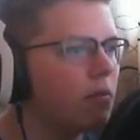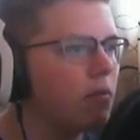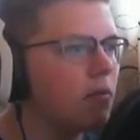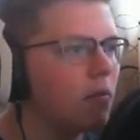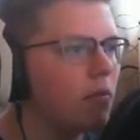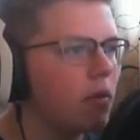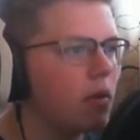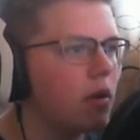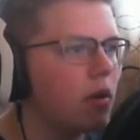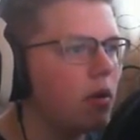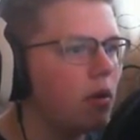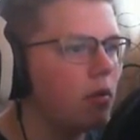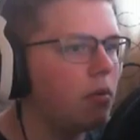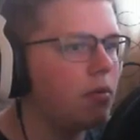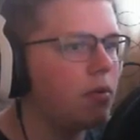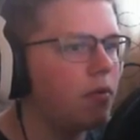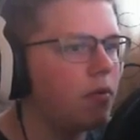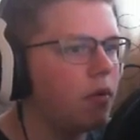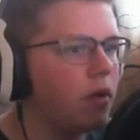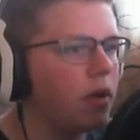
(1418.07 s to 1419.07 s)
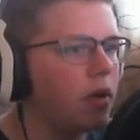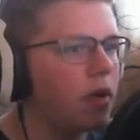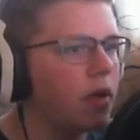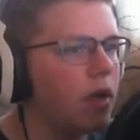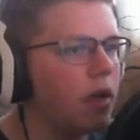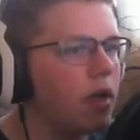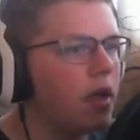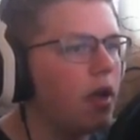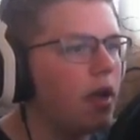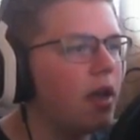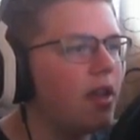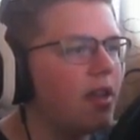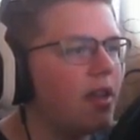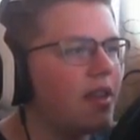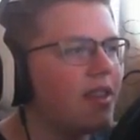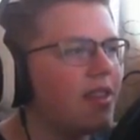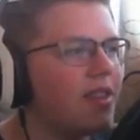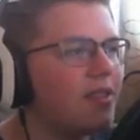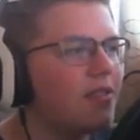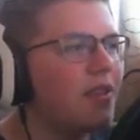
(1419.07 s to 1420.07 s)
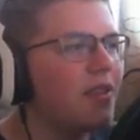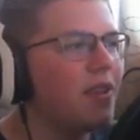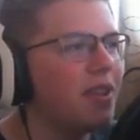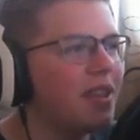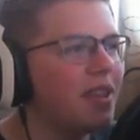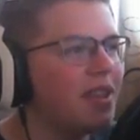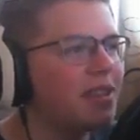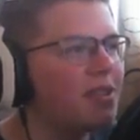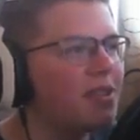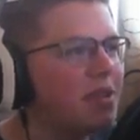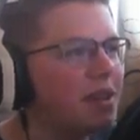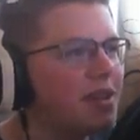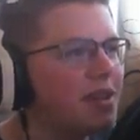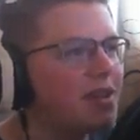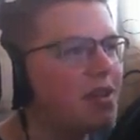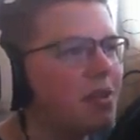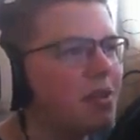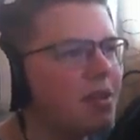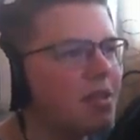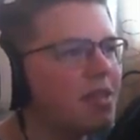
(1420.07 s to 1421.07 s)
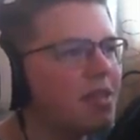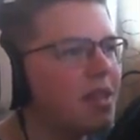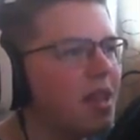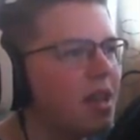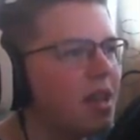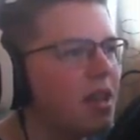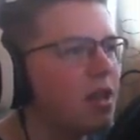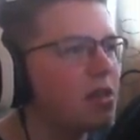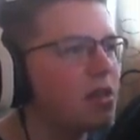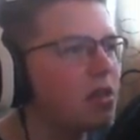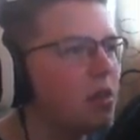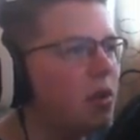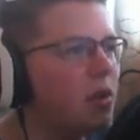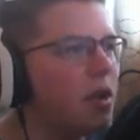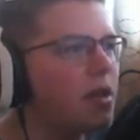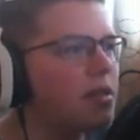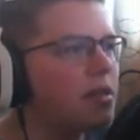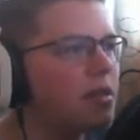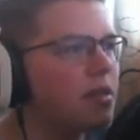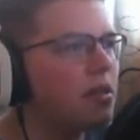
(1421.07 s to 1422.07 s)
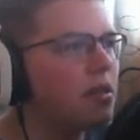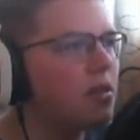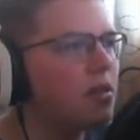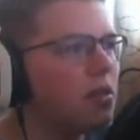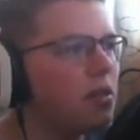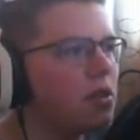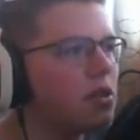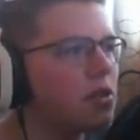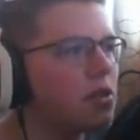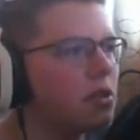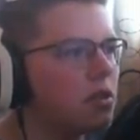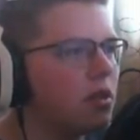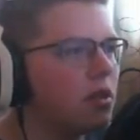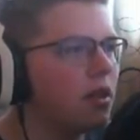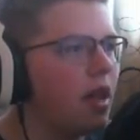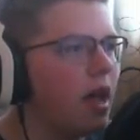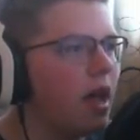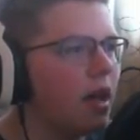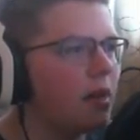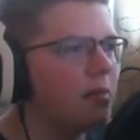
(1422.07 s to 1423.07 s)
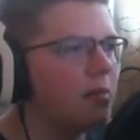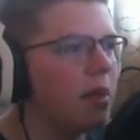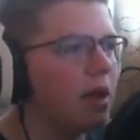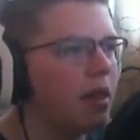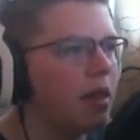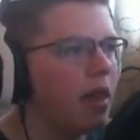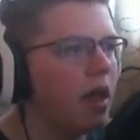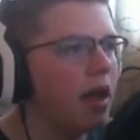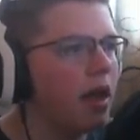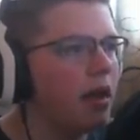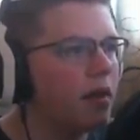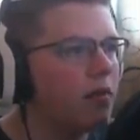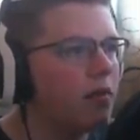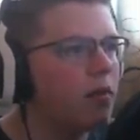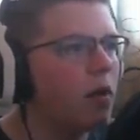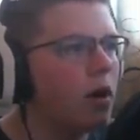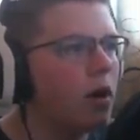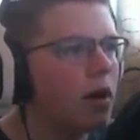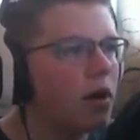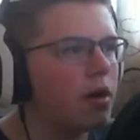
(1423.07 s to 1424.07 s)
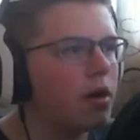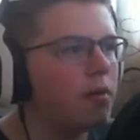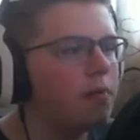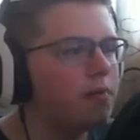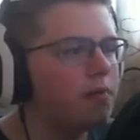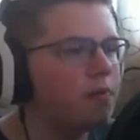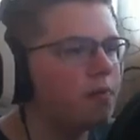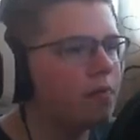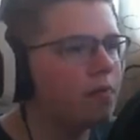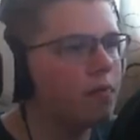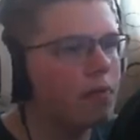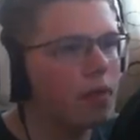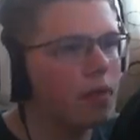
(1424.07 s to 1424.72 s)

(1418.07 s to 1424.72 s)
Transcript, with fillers: Oh, they're falling. They're falling. It's raining squids. So it's literally just line by line of water.